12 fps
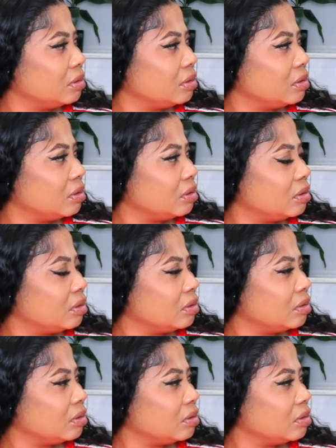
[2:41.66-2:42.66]

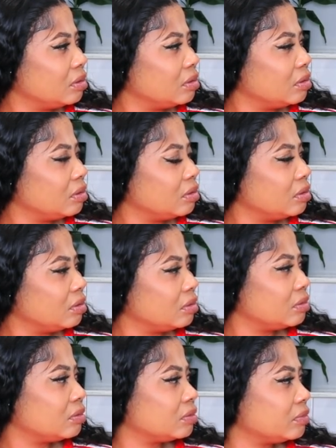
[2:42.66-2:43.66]

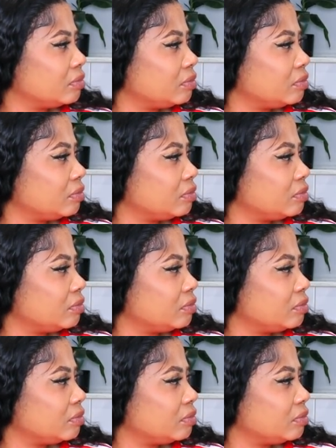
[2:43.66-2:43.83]
[no speech]